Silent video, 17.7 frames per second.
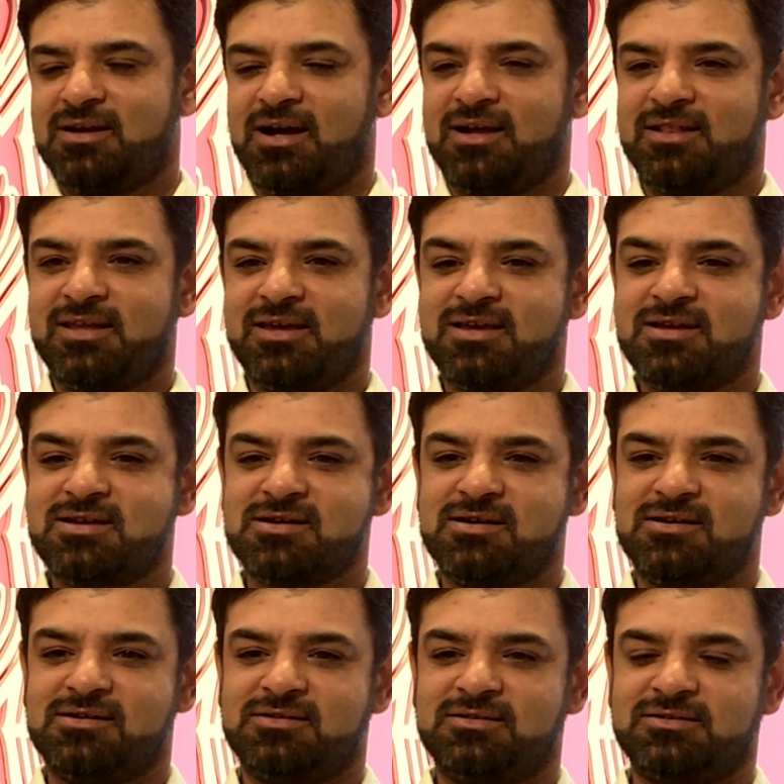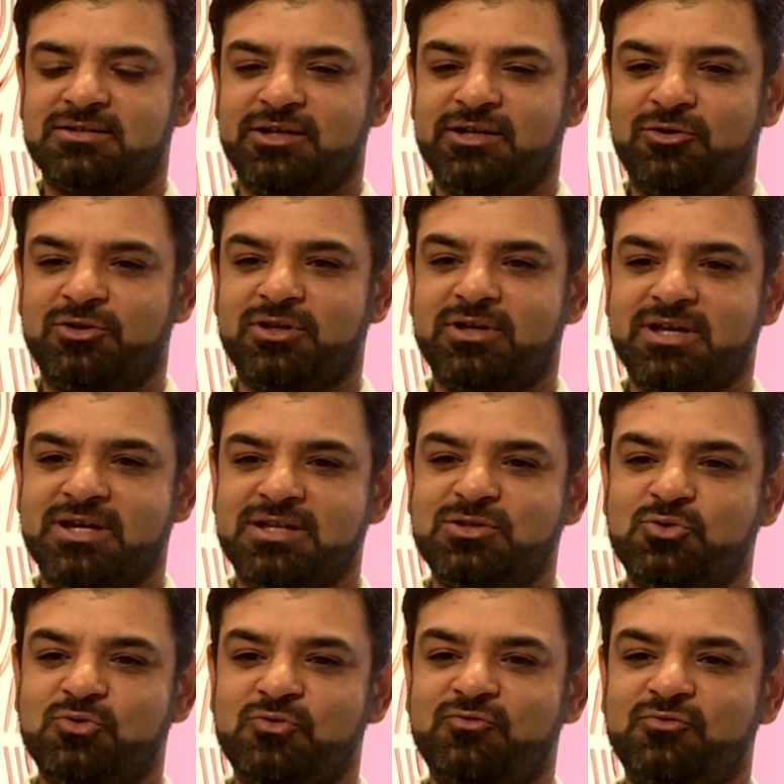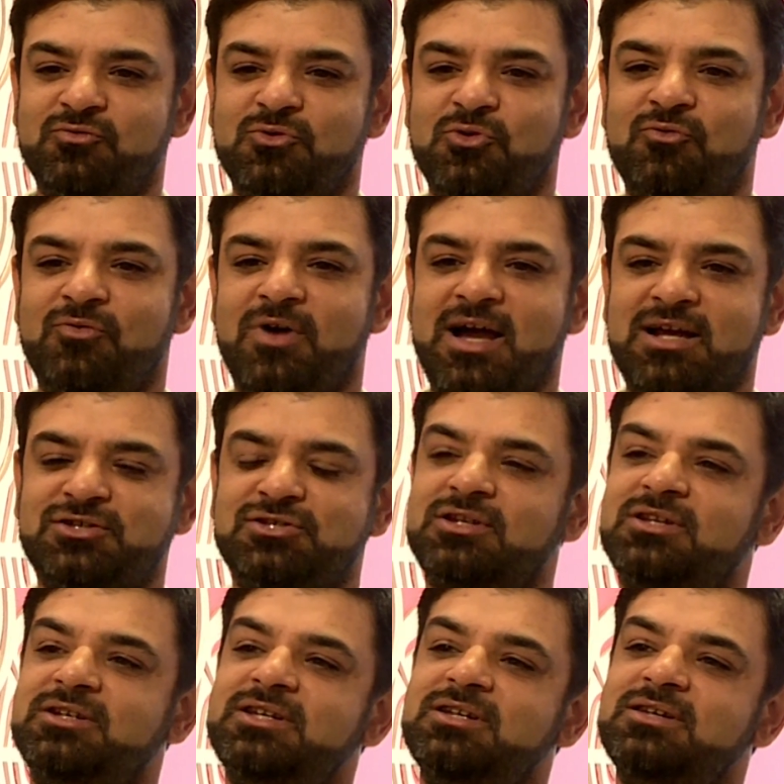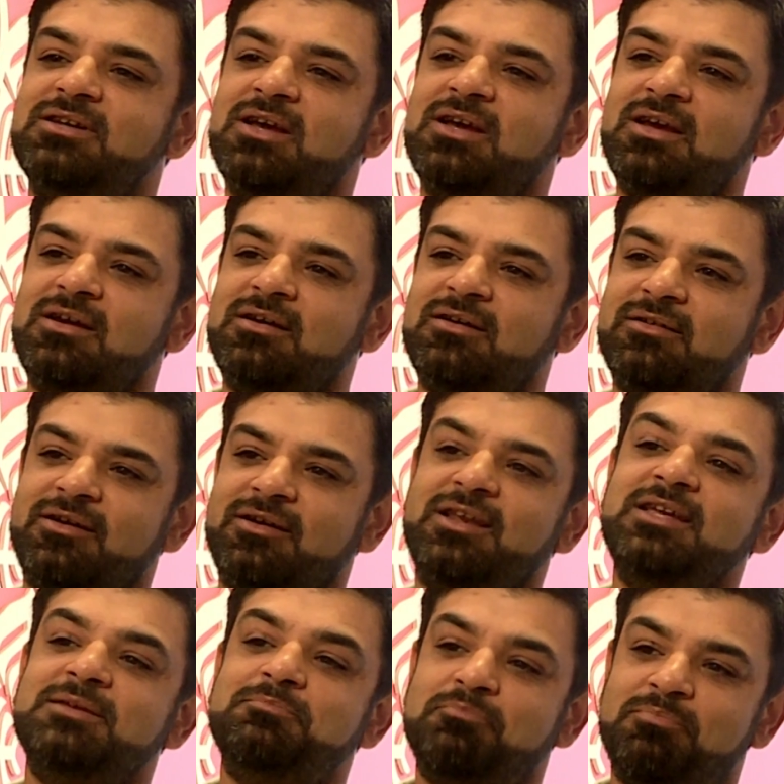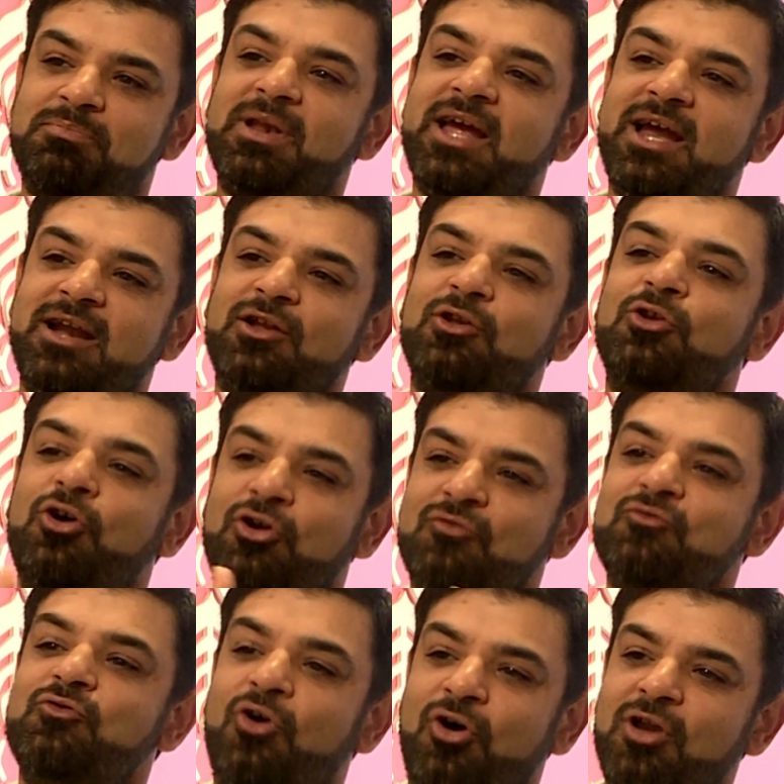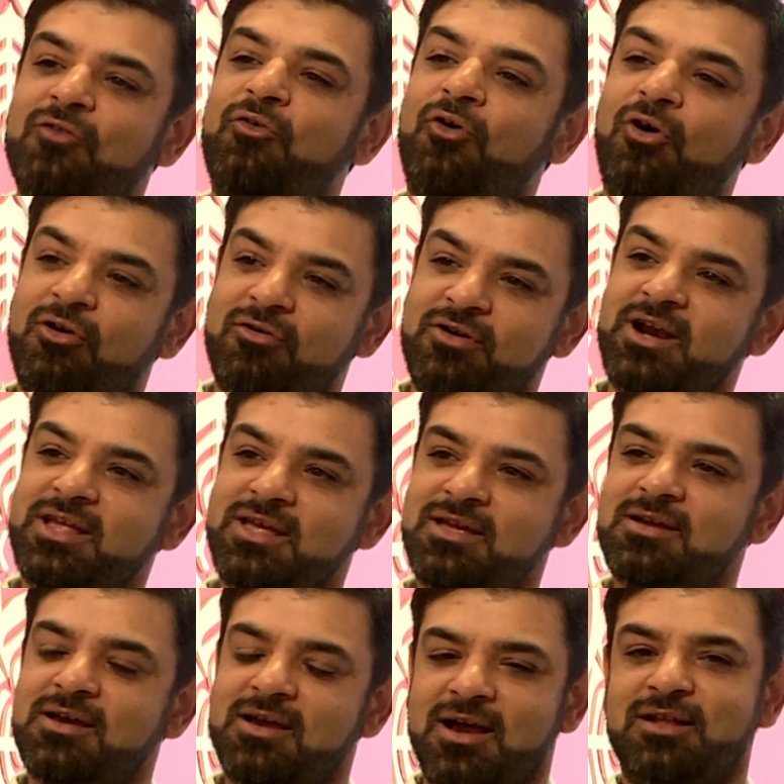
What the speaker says: I think the kids who've actually really played a lot of golf already,